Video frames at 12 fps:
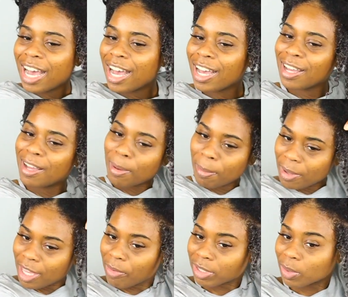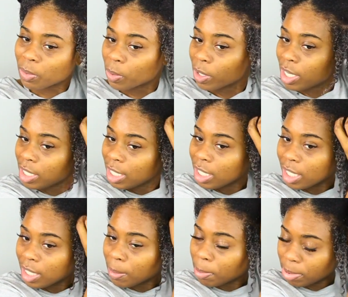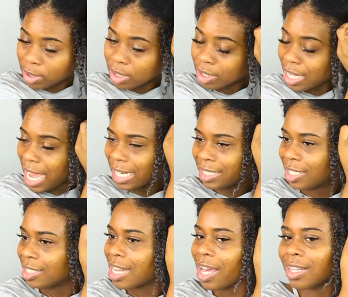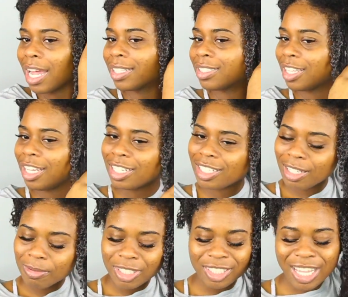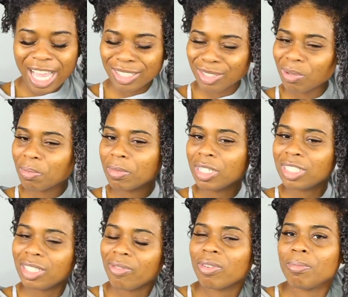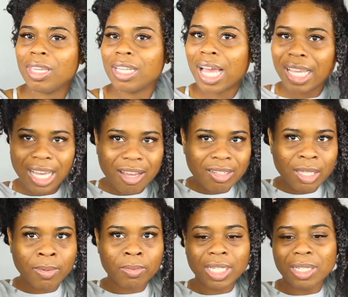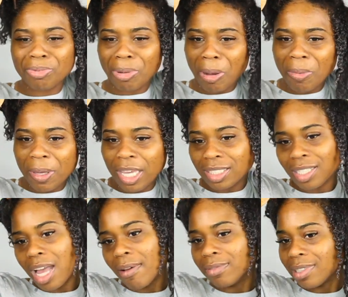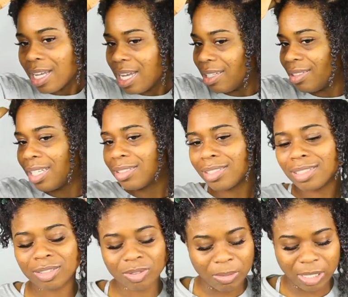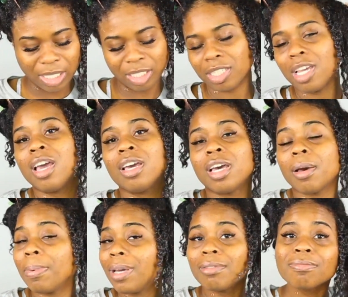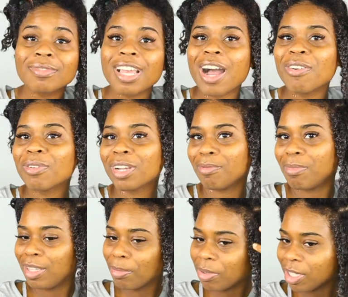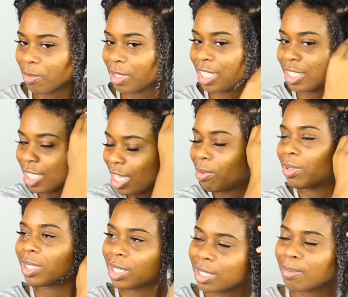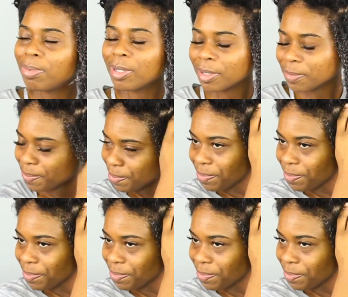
It was a really good book. I did not like the ending because it got too mushy for me. Like, I don't even read romance novels. That's just too much. But I would recommend the book because it was a good book.